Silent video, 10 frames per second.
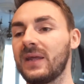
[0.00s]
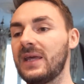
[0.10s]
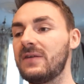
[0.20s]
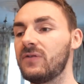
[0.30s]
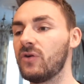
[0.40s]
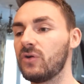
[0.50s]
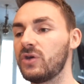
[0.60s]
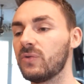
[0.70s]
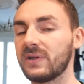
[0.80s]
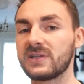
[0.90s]
even though
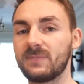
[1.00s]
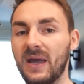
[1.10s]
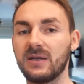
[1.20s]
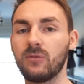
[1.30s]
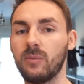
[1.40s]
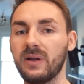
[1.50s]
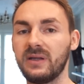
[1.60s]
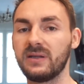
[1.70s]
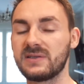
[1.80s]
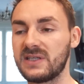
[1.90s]
you want to spend more
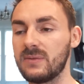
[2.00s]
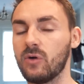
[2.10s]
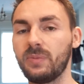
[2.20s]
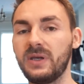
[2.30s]
money and see more